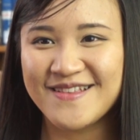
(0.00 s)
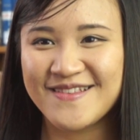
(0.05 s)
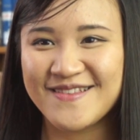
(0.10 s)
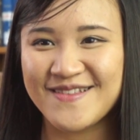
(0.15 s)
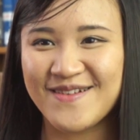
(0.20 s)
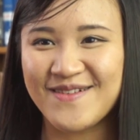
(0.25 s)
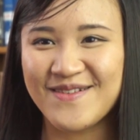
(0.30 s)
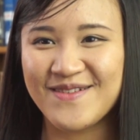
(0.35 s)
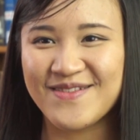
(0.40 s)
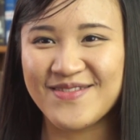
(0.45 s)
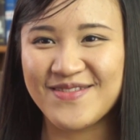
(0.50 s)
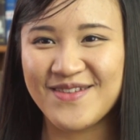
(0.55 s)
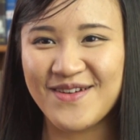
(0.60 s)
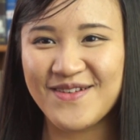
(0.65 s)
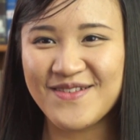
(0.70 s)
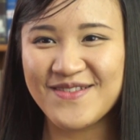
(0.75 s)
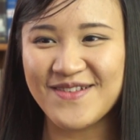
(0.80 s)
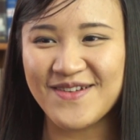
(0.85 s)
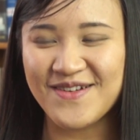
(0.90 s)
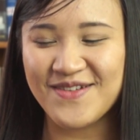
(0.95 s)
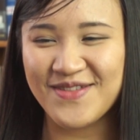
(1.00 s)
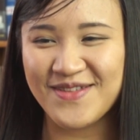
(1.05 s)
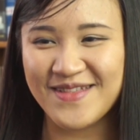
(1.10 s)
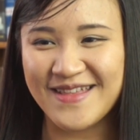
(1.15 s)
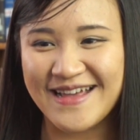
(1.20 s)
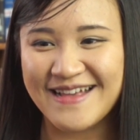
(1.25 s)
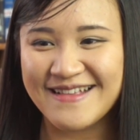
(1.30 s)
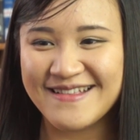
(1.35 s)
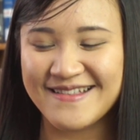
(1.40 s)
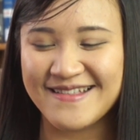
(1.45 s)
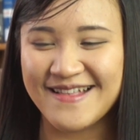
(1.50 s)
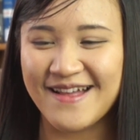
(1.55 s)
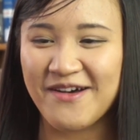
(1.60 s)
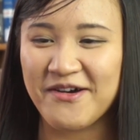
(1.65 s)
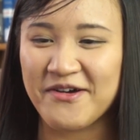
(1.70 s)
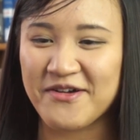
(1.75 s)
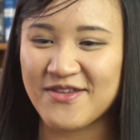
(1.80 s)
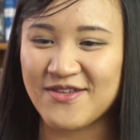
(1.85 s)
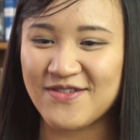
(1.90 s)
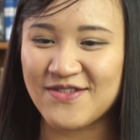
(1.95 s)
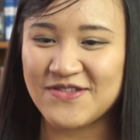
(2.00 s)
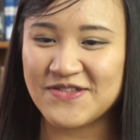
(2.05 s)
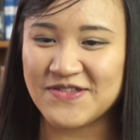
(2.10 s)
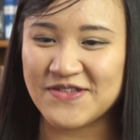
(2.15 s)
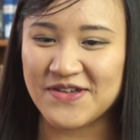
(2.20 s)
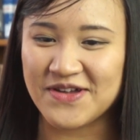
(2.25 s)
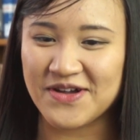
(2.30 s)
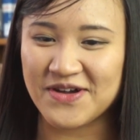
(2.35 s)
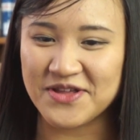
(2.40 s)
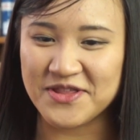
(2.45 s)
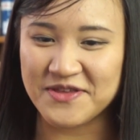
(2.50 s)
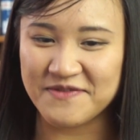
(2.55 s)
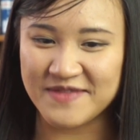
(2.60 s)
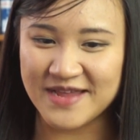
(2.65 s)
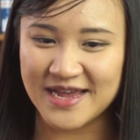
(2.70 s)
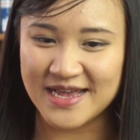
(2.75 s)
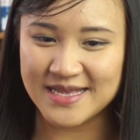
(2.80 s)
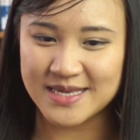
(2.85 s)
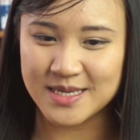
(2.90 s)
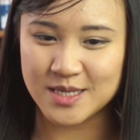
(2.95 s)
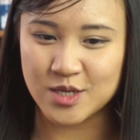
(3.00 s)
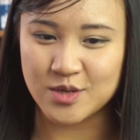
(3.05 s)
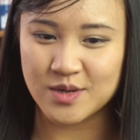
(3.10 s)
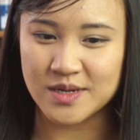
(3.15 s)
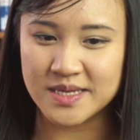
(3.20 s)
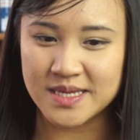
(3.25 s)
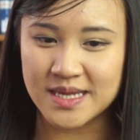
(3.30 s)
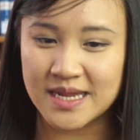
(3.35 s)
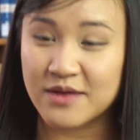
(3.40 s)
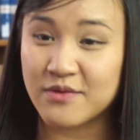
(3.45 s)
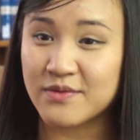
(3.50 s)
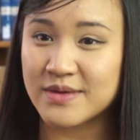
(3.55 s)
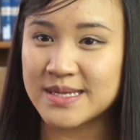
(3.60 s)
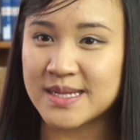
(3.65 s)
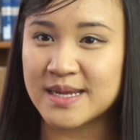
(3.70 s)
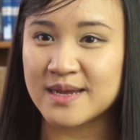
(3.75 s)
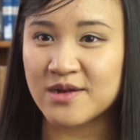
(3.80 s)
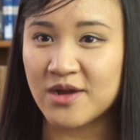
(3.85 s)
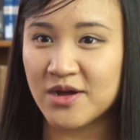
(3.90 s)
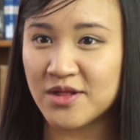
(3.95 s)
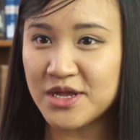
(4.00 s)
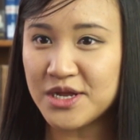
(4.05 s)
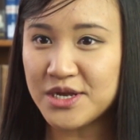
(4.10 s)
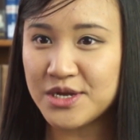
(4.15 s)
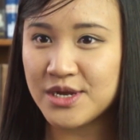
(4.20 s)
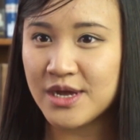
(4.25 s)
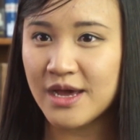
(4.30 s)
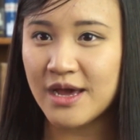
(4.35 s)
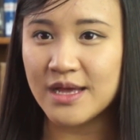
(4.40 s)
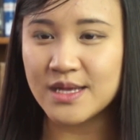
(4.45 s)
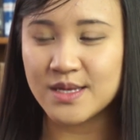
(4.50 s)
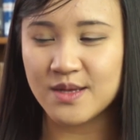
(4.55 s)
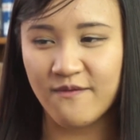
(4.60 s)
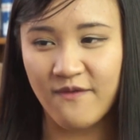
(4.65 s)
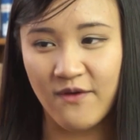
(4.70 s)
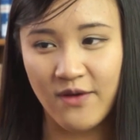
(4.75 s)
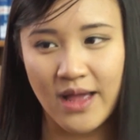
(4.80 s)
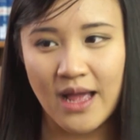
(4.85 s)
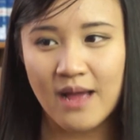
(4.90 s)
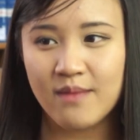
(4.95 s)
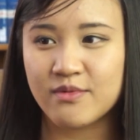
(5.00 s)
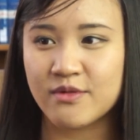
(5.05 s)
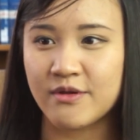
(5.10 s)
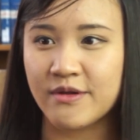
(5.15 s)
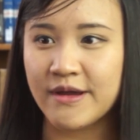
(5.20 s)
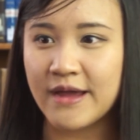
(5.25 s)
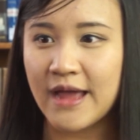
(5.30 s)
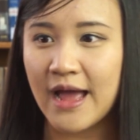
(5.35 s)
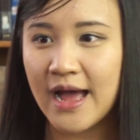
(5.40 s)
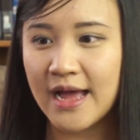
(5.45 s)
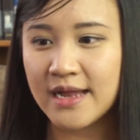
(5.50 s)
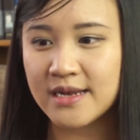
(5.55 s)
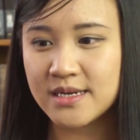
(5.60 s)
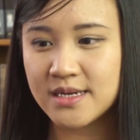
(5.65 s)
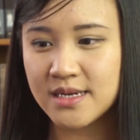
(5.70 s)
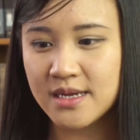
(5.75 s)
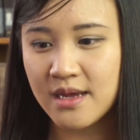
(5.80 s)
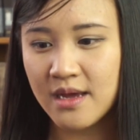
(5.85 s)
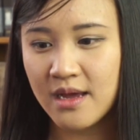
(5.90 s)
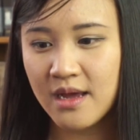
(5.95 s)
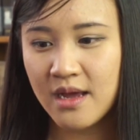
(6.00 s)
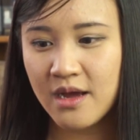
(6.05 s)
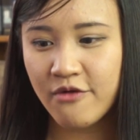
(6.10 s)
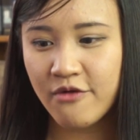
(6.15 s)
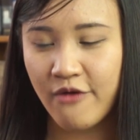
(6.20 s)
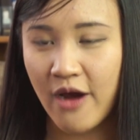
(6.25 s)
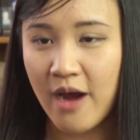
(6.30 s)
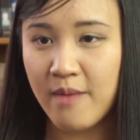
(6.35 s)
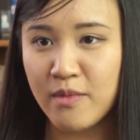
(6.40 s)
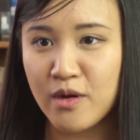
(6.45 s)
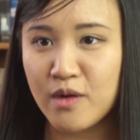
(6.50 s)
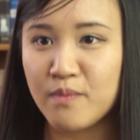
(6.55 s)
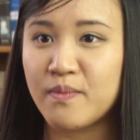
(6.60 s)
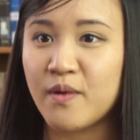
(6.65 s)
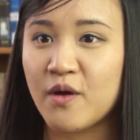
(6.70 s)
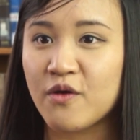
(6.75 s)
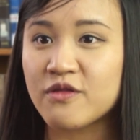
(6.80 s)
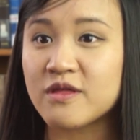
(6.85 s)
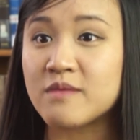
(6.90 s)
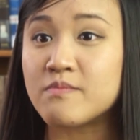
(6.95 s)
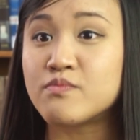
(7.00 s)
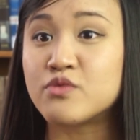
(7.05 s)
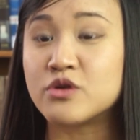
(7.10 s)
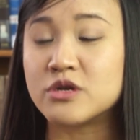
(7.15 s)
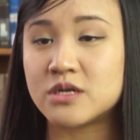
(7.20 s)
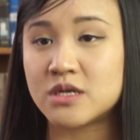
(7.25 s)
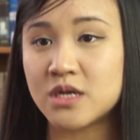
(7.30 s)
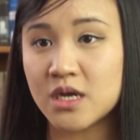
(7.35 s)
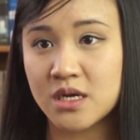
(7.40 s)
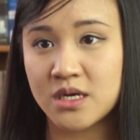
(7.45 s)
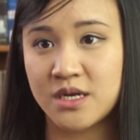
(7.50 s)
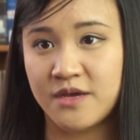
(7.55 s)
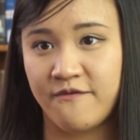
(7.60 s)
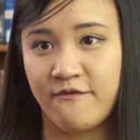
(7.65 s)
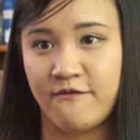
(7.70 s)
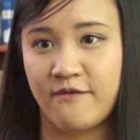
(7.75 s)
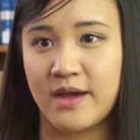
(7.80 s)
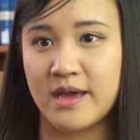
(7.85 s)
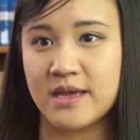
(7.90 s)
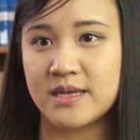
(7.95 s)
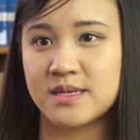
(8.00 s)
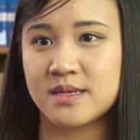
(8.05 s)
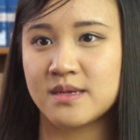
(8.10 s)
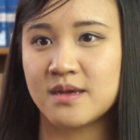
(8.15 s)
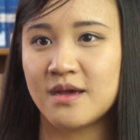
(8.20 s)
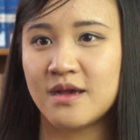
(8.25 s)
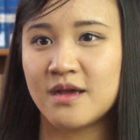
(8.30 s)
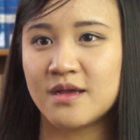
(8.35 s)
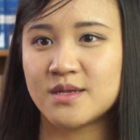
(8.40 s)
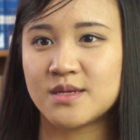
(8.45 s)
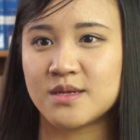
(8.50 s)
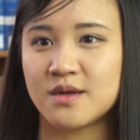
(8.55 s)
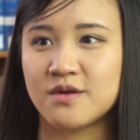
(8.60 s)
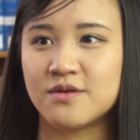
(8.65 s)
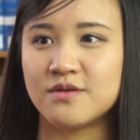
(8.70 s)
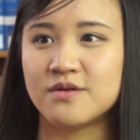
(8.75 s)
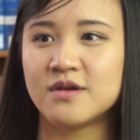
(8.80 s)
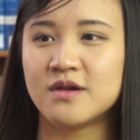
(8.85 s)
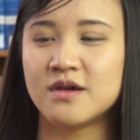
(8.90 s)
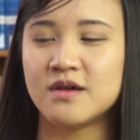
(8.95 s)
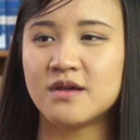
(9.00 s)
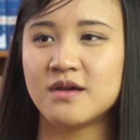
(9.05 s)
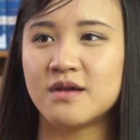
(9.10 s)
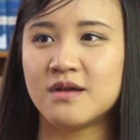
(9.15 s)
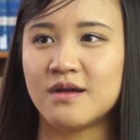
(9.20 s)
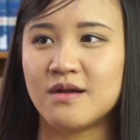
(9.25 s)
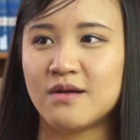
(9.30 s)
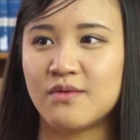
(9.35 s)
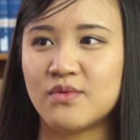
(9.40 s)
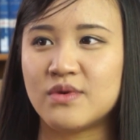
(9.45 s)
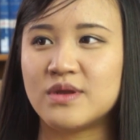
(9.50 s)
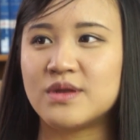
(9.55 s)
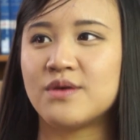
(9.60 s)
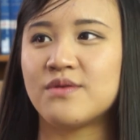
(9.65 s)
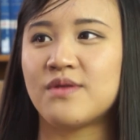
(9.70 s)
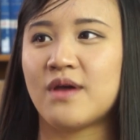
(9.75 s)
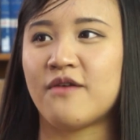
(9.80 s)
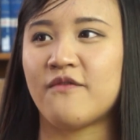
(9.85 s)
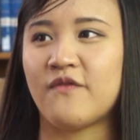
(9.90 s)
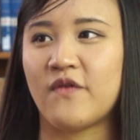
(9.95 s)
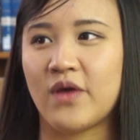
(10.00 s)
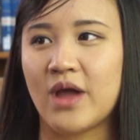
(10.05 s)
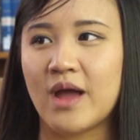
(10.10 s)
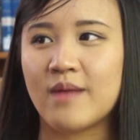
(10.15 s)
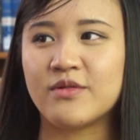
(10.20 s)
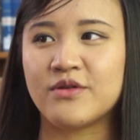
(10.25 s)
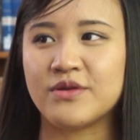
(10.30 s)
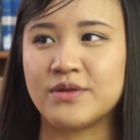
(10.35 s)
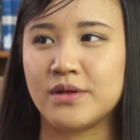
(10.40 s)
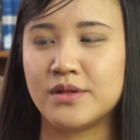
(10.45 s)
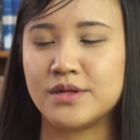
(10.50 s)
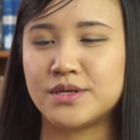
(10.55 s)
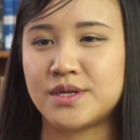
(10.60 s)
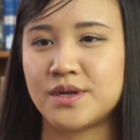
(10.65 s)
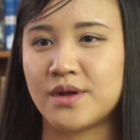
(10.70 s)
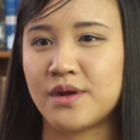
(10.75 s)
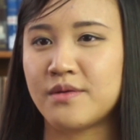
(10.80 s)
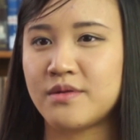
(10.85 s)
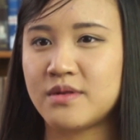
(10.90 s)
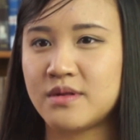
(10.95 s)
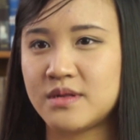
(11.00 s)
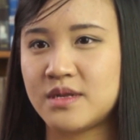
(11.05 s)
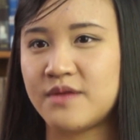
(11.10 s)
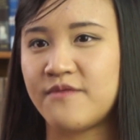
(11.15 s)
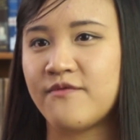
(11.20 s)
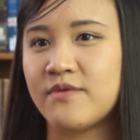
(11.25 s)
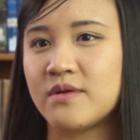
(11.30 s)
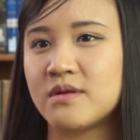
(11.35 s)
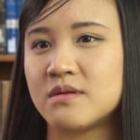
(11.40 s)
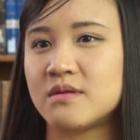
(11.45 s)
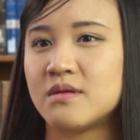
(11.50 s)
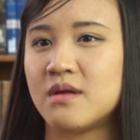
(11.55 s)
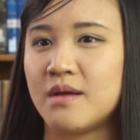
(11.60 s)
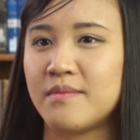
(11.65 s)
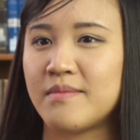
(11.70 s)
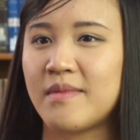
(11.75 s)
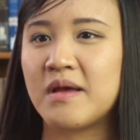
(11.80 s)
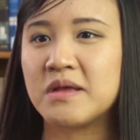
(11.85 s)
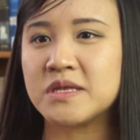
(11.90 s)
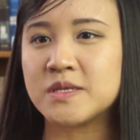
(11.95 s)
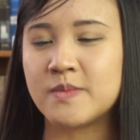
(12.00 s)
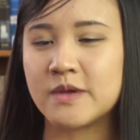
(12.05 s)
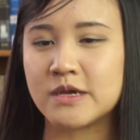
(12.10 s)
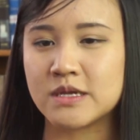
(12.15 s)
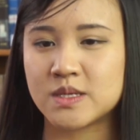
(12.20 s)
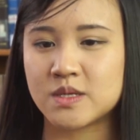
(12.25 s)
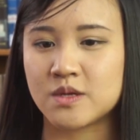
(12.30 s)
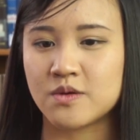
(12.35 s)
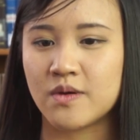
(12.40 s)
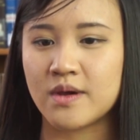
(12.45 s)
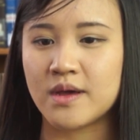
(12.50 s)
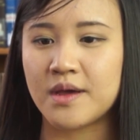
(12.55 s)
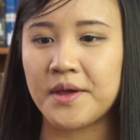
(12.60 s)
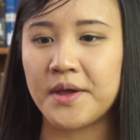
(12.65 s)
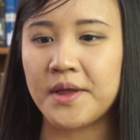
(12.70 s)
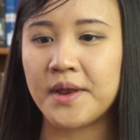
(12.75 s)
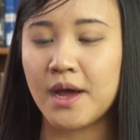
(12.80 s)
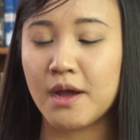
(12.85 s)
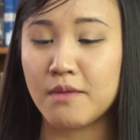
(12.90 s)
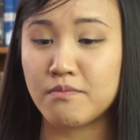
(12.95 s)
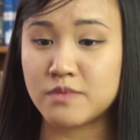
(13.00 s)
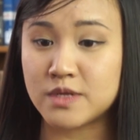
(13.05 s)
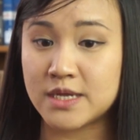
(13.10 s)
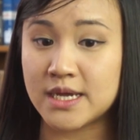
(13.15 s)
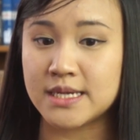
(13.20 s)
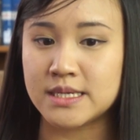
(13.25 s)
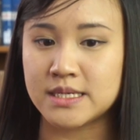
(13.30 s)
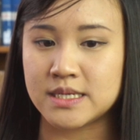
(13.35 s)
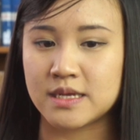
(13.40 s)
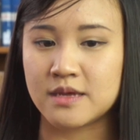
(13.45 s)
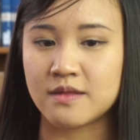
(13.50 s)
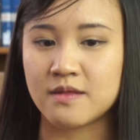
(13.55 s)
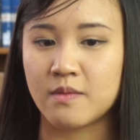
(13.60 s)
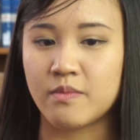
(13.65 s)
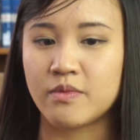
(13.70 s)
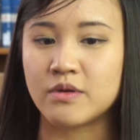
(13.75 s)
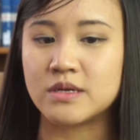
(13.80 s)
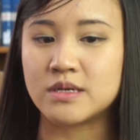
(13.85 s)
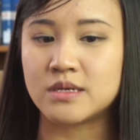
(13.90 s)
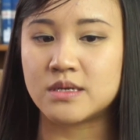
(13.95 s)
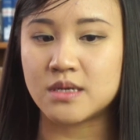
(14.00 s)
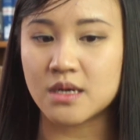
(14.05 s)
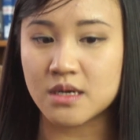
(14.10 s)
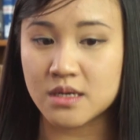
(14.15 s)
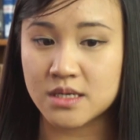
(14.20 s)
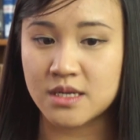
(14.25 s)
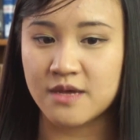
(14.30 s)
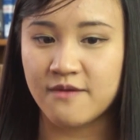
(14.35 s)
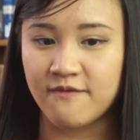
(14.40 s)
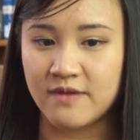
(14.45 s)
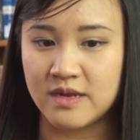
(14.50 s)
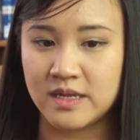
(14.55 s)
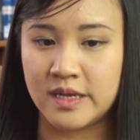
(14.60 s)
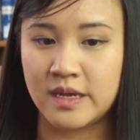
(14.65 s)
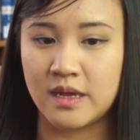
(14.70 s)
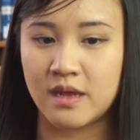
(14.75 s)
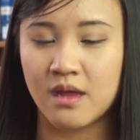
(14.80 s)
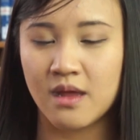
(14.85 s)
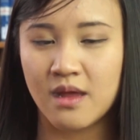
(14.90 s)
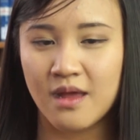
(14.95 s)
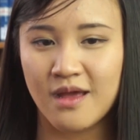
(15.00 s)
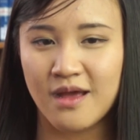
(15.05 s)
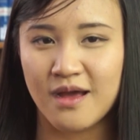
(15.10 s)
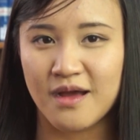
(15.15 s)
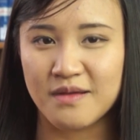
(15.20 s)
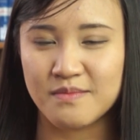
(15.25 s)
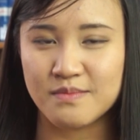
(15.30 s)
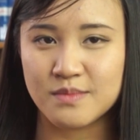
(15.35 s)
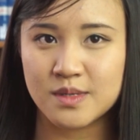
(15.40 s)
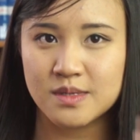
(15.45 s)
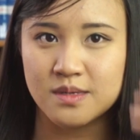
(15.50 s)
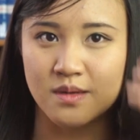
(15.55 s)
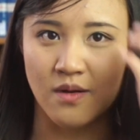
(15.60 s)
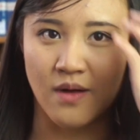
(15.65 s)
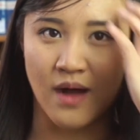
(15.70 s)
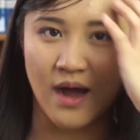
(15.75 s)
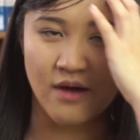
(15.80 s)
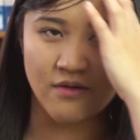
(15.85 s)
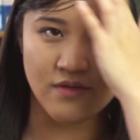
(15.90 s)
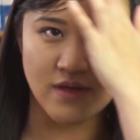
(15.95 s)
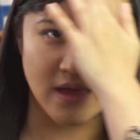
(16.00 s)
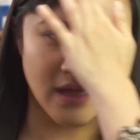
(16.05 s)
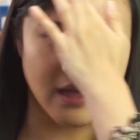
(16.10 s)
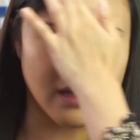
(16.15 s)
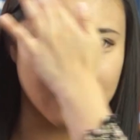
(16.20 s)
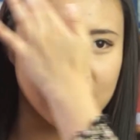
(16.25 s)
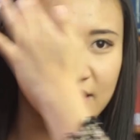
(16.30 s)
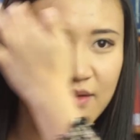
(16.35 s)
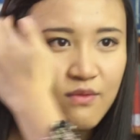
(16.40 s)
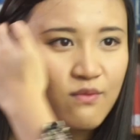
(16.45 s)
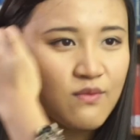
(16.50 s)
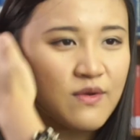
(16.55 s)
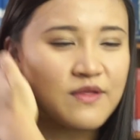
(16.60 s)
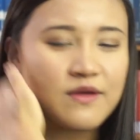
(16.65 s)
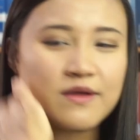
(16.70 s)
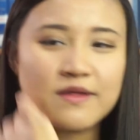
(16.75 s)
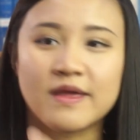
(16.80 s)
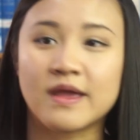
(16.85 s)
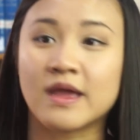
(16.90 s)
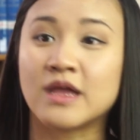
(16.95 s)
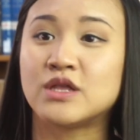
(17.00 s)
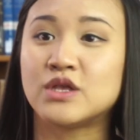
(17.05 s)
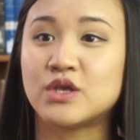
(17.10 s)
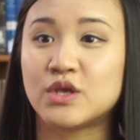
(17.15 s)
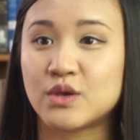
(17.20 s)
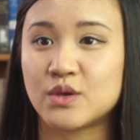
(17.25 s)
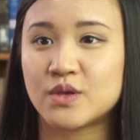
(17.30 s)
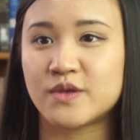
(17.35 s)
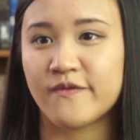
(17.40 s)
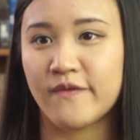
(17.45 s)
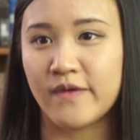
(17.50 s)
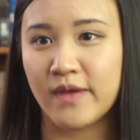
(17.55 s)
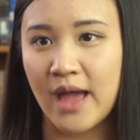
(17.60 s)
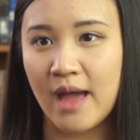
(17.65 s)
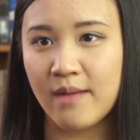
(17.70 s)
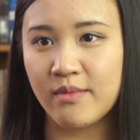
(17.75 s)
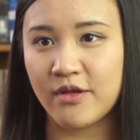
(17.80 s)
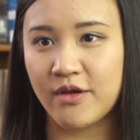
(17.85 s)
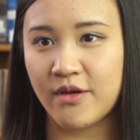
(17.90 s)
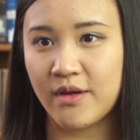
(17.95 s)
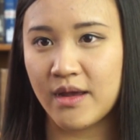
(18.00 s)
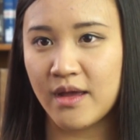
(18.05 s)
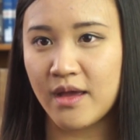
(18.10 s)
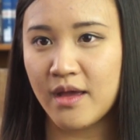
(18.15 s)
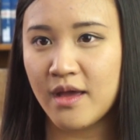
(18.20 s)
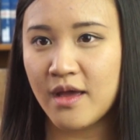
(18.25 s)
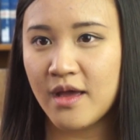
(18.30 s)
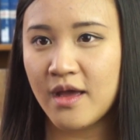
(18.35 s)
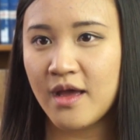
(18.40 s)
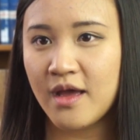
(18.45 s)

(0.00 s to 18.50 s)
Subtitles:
So those are the tests that I use to kind of test students' linguistic knowledge, so vocabulary and grammar, both in productive ways. So we know that vocabulary knowledge are different aspects to it, and I'm testing their productivity, so whether they can use vocabulary